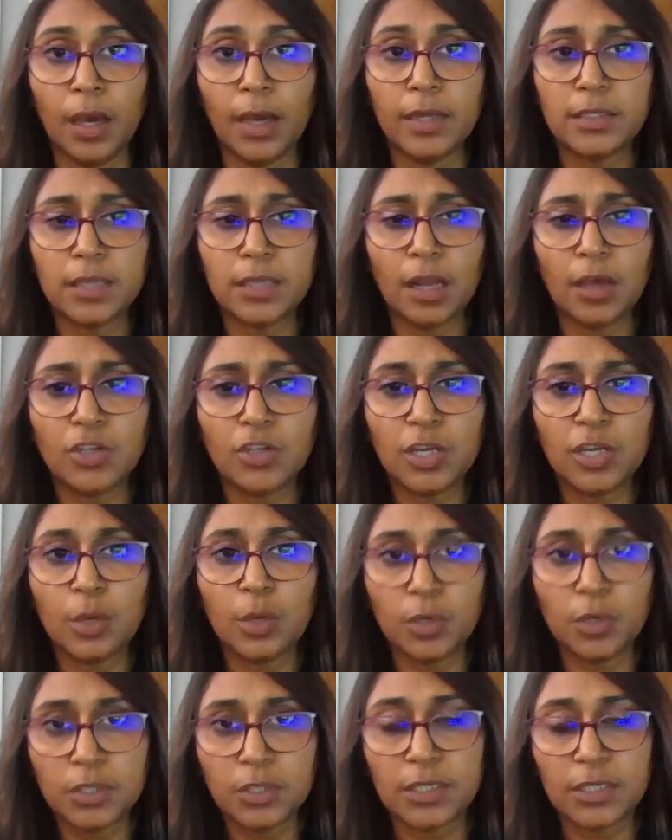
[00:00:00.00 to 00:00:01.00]
And it's a largely
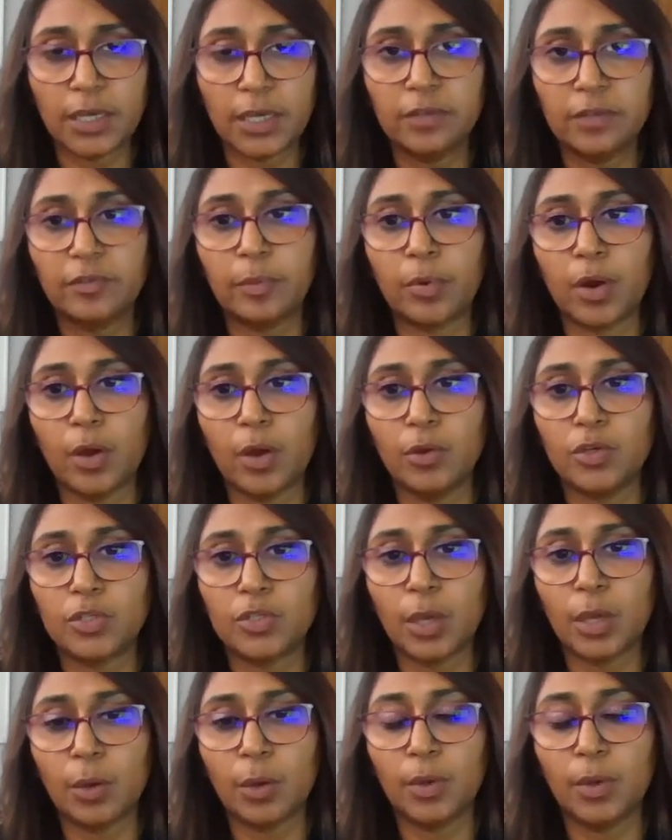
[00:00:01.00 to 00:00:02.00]
quantitative approach,
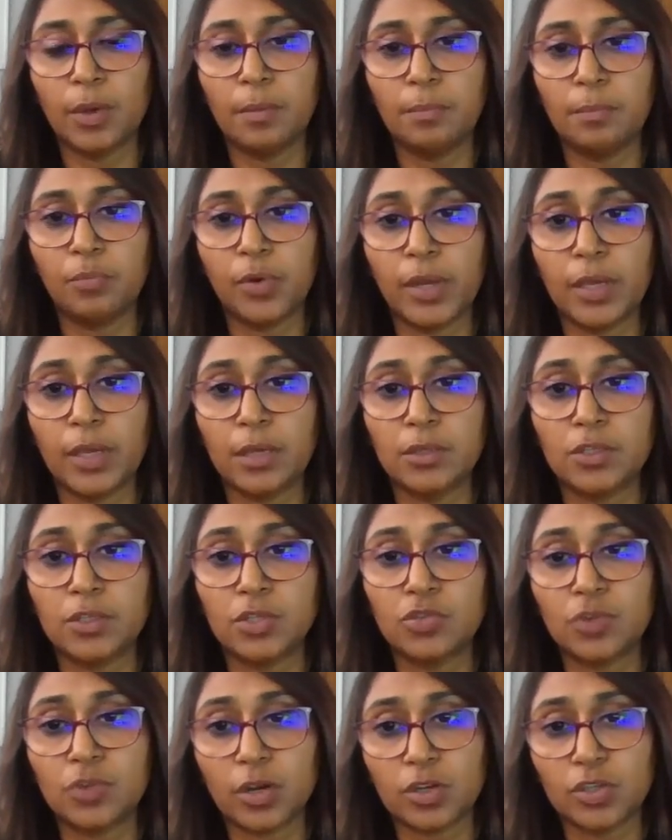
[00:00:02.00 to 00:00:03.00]
so it brings
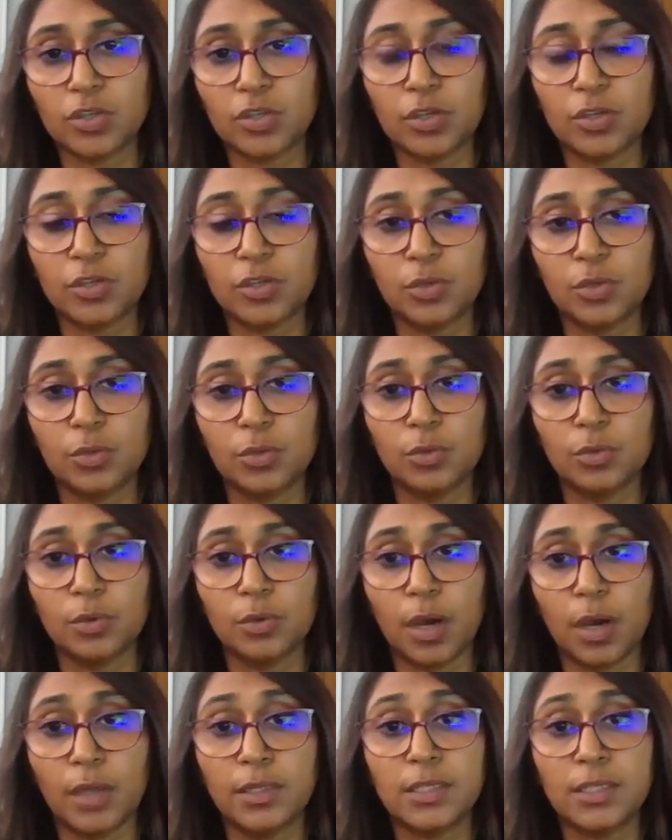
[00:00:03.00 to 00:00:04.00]
structure
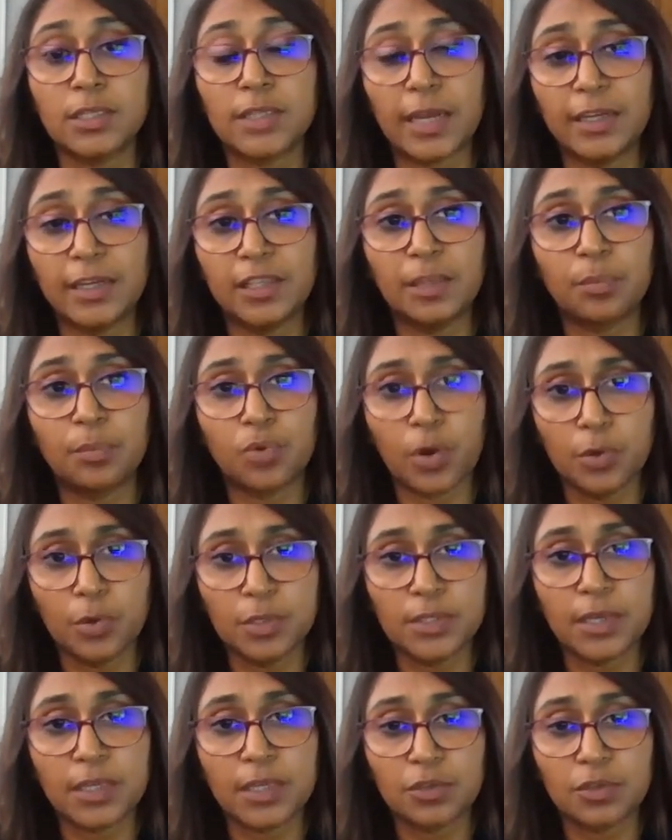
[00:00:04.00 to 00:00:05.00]
to understanding the
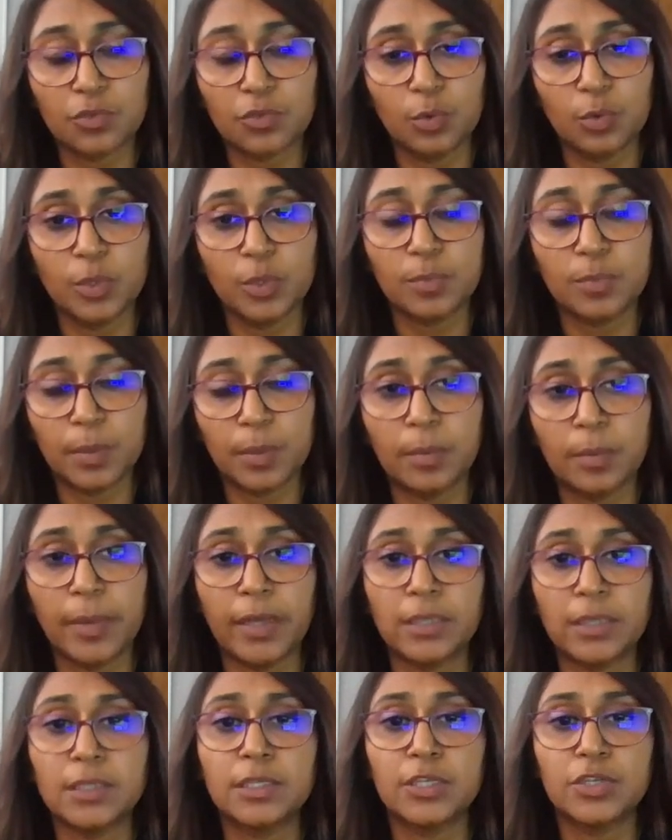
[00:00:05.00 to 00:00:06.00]
process through which people
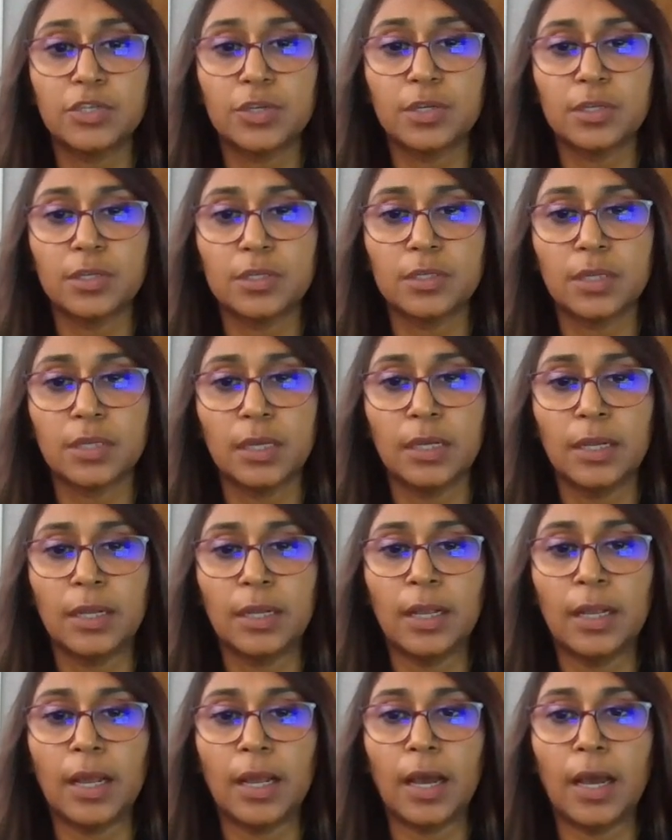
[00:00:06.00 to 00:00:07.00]
make decisions.
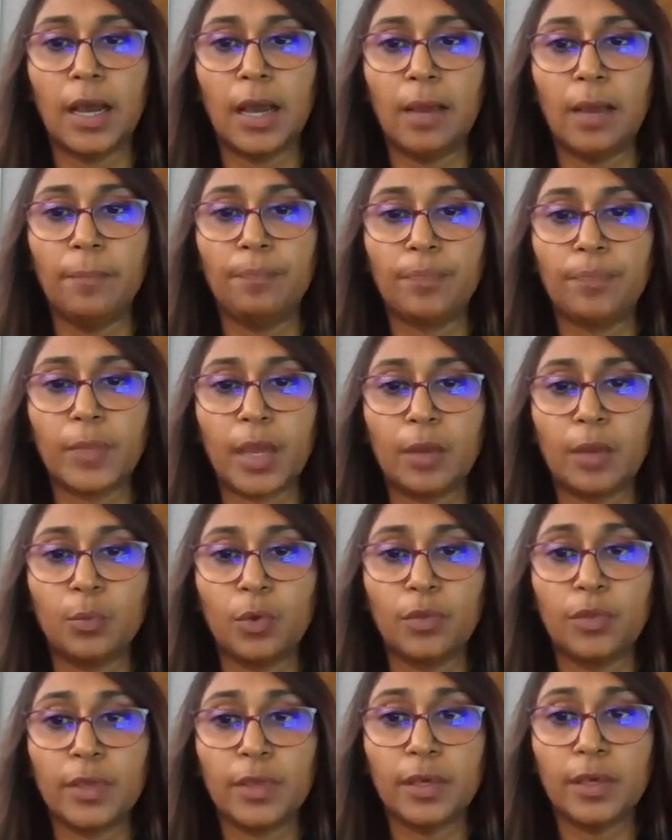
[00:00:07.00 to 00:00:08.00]
And
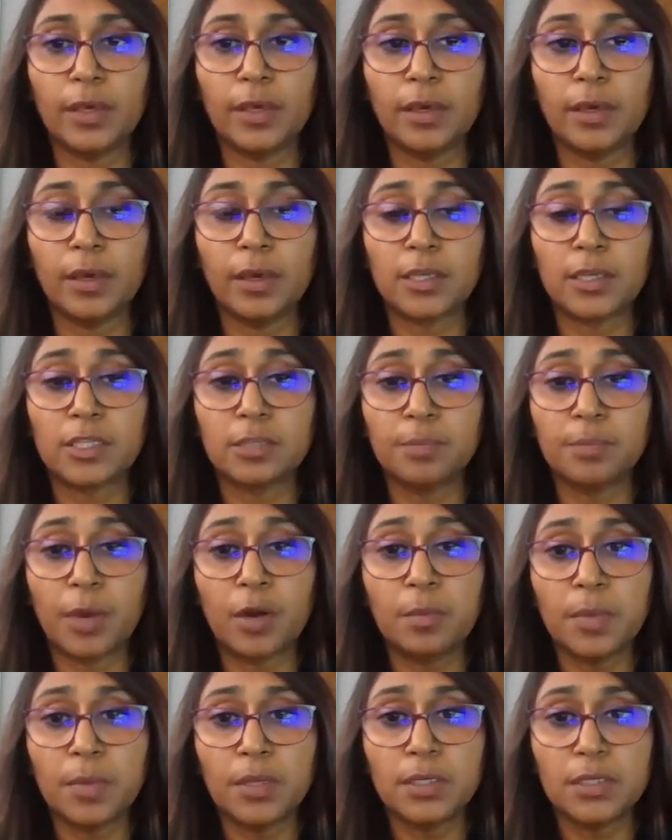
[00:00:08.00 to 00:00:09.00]
what the
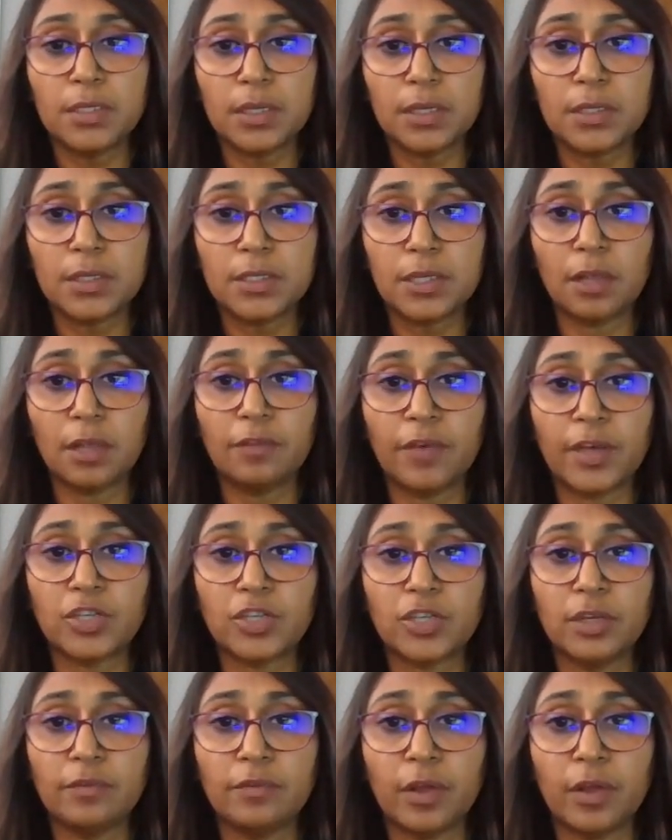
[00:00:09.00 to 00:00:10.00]
experiment itself
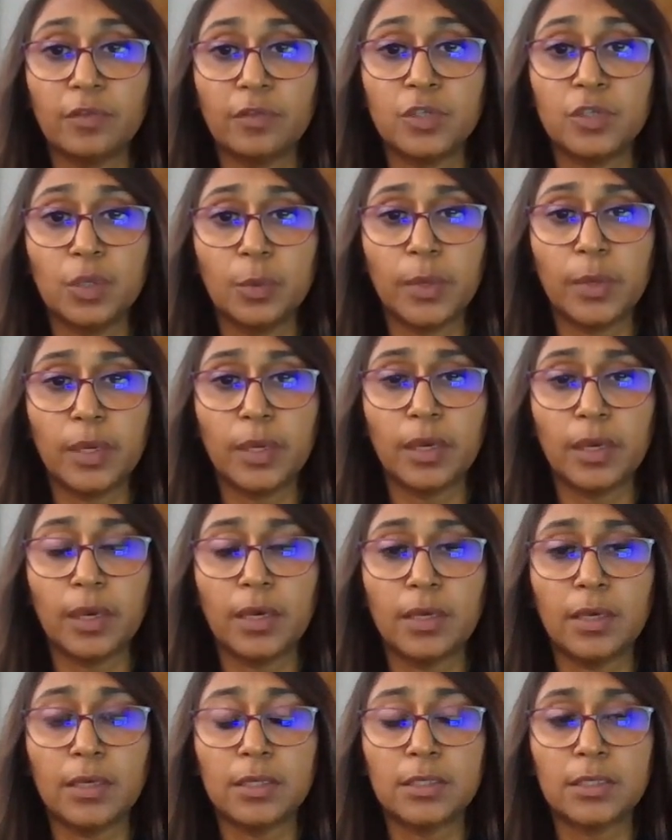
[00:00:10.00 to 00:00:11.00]
actually involves doing
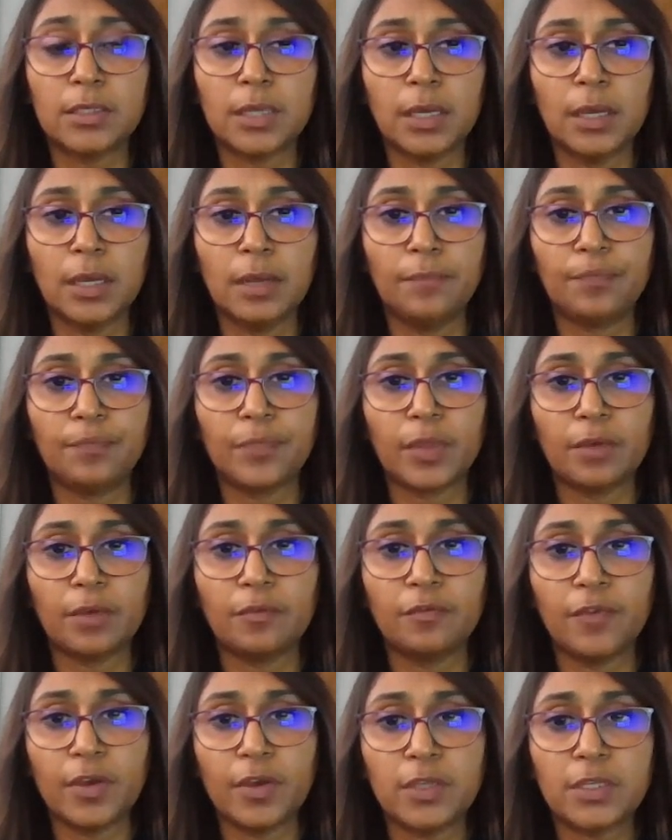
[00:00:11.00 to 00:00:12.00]
is
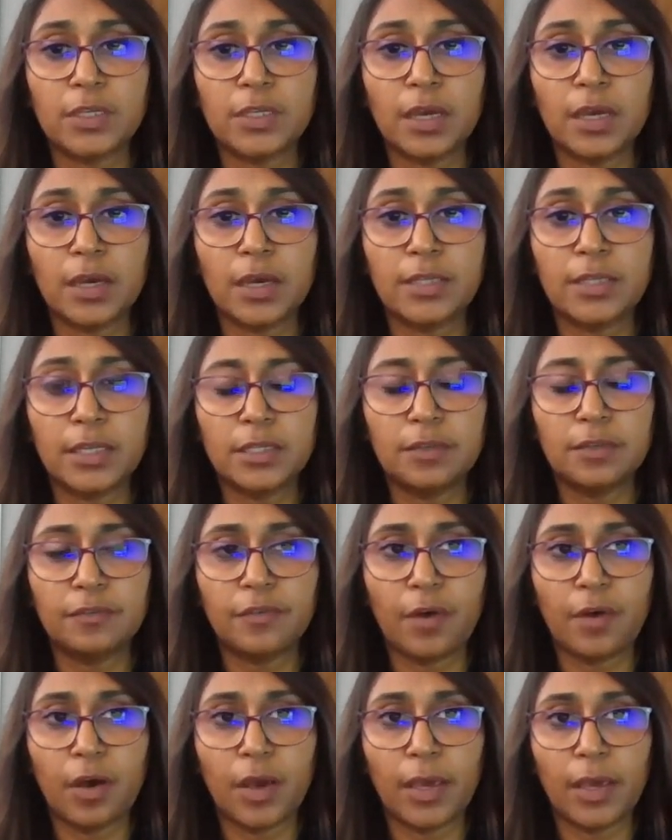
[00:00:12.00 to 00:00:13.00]
firstly,
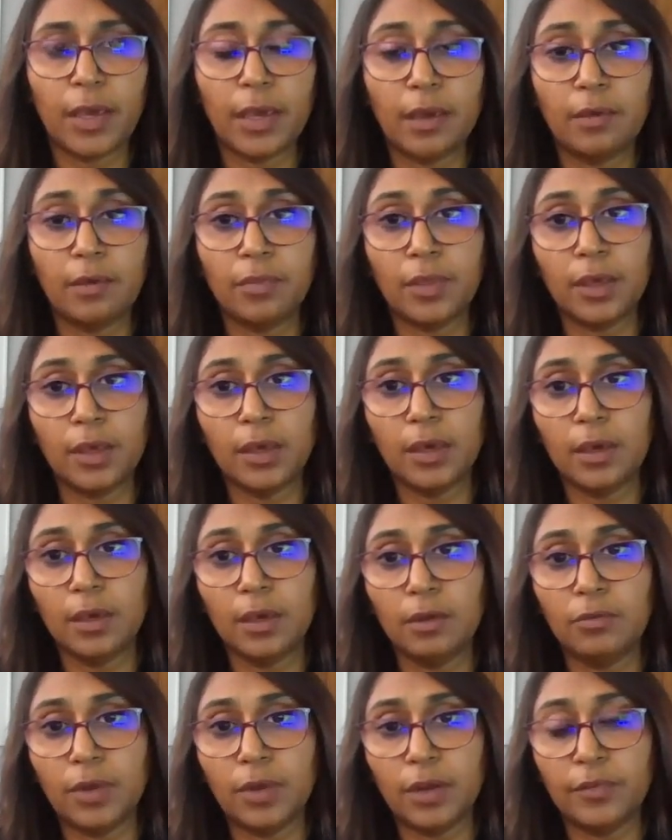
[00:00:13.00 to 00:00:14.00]
identifying
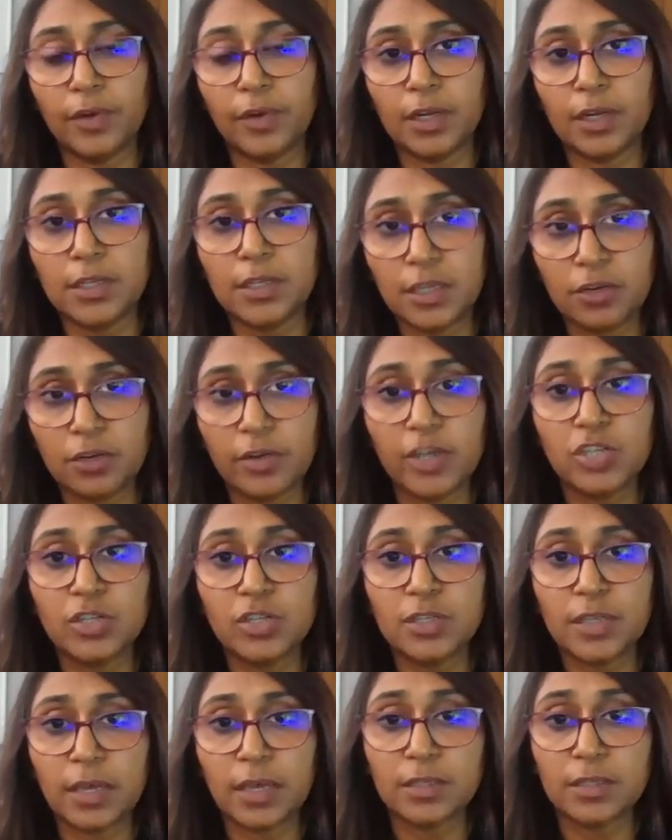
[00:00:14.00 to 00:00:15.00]
the relevant
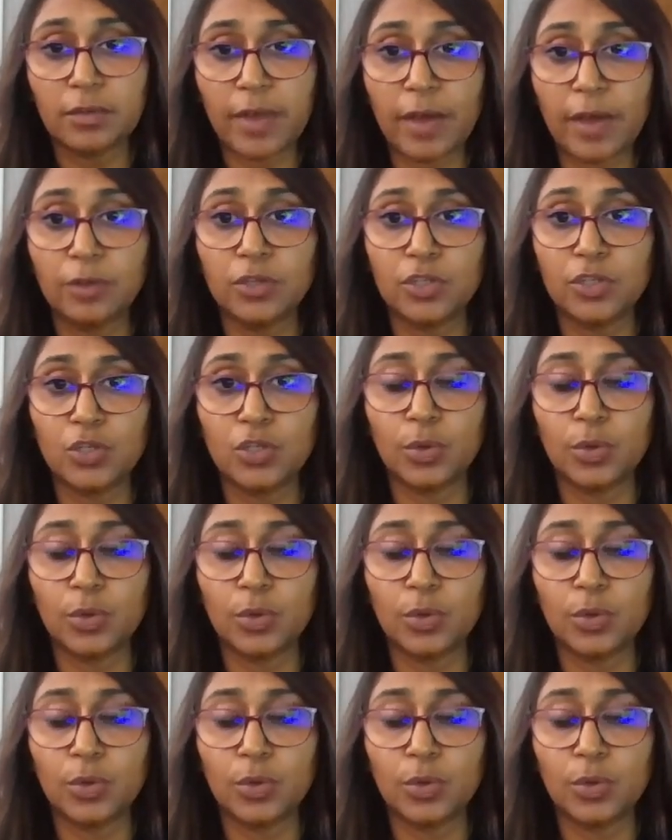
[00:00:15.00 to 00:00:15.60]
considerations that surround a